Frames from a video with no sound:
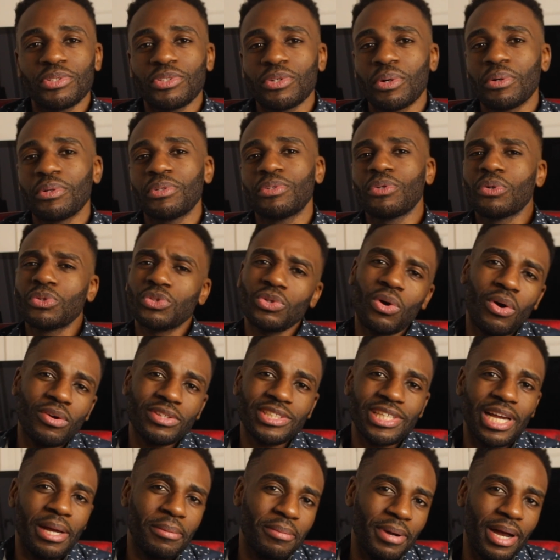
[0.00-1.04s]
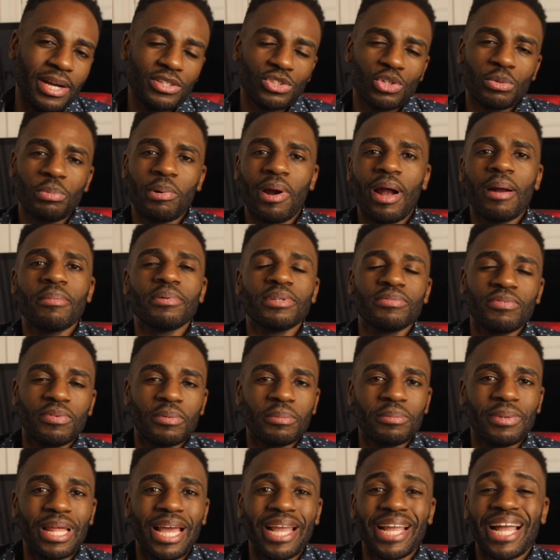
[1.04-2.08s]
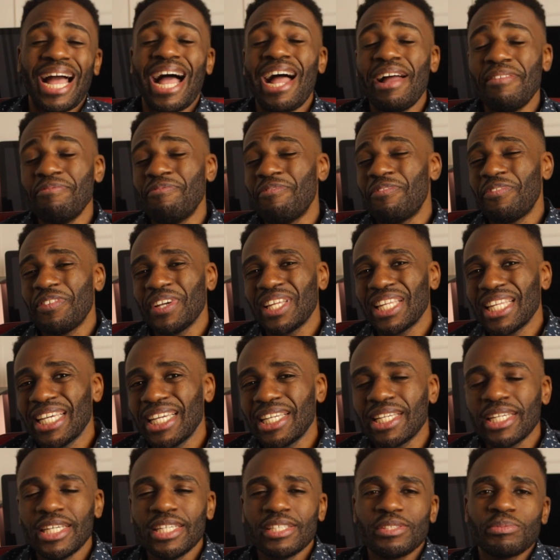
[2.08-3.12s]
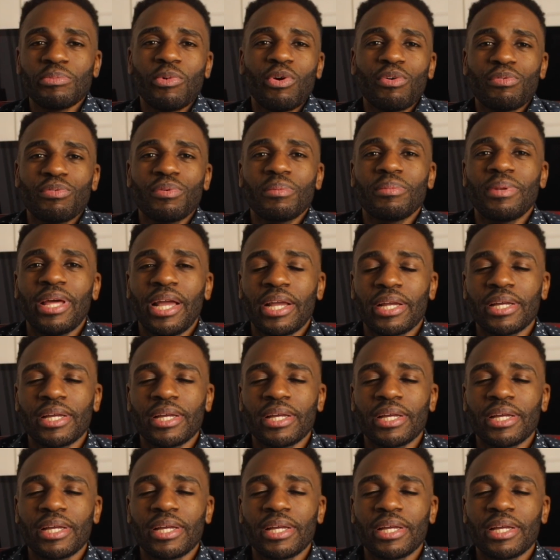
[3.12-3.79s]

So those all-time highs are probably from I'm feeling is more from